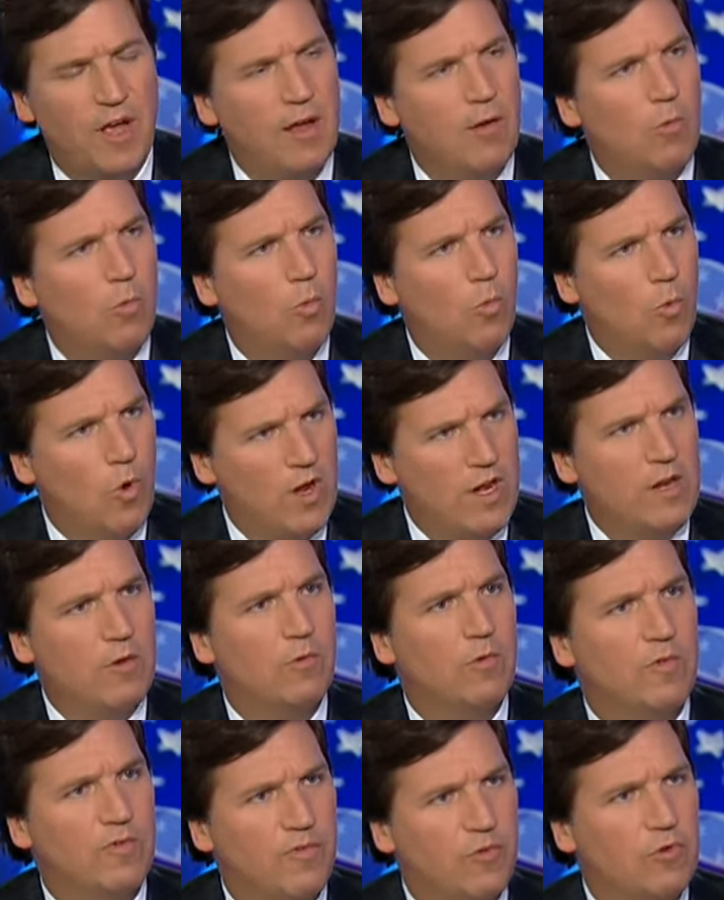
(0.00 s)
what it
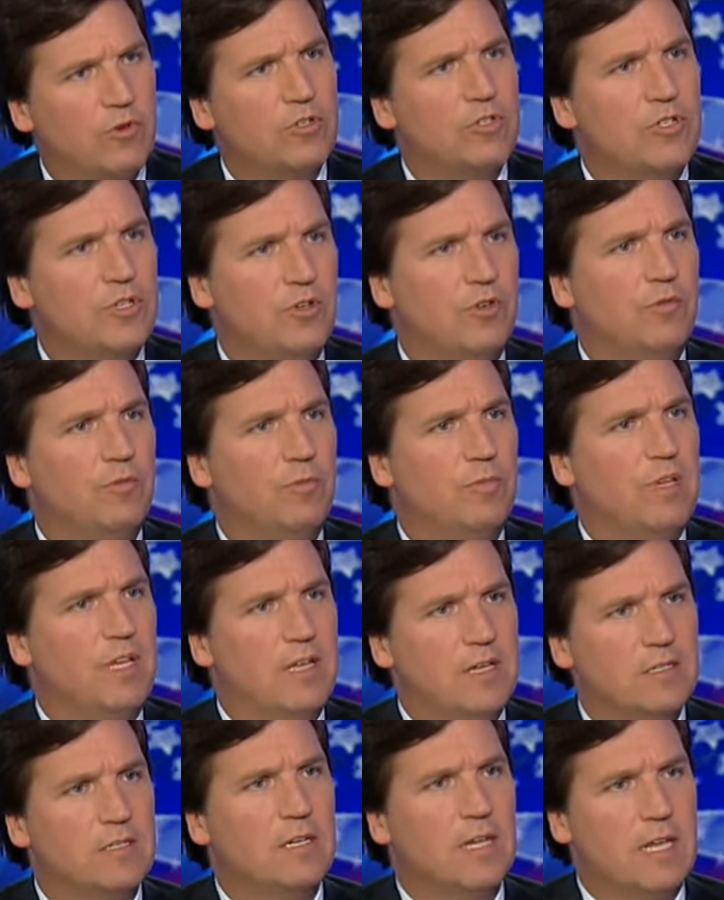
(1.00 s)
refers to
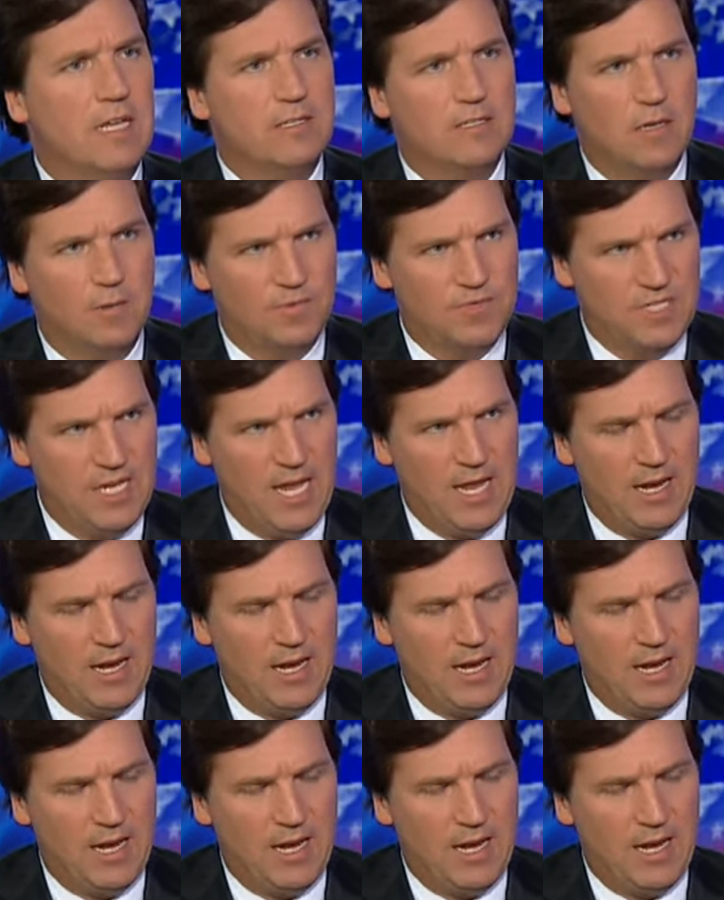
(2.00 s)
because it's upsetting.